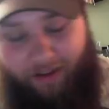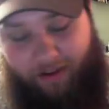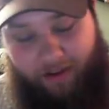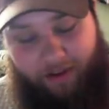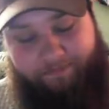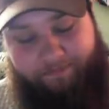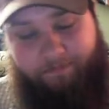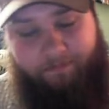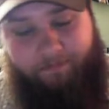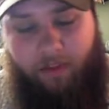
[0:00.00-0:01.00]

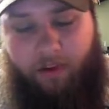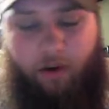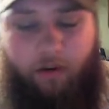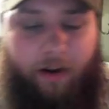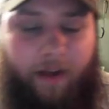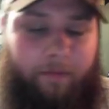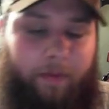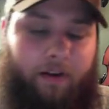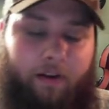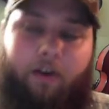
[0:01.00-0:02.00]

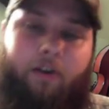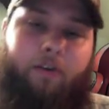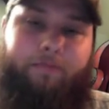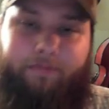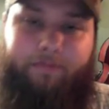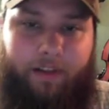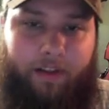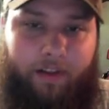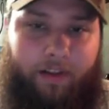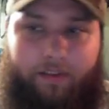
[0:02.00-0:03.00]
Craft beer,
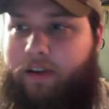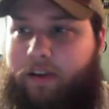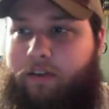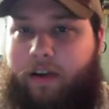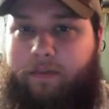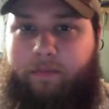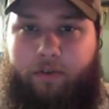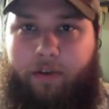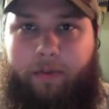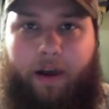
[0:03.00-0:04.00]
Yingling's a craft
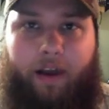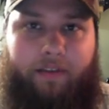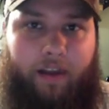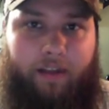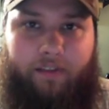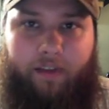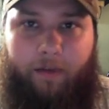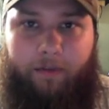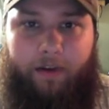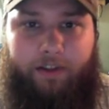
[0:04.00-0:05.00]
brewery by today's
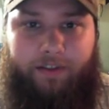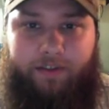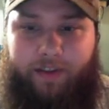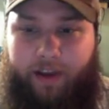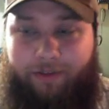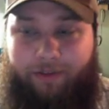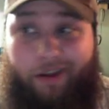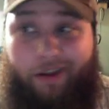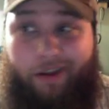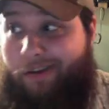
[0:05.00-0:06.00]
definitions now.
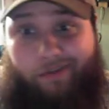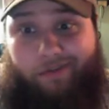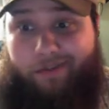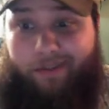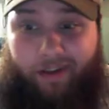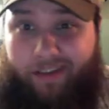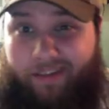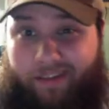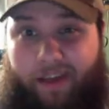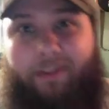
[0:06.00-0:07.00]

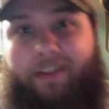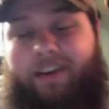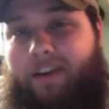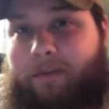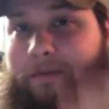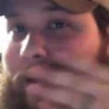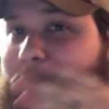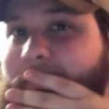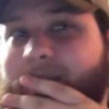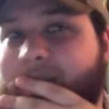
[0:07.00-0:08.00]
Is that really going to
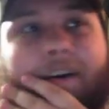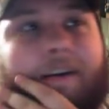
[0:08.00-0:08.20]
affect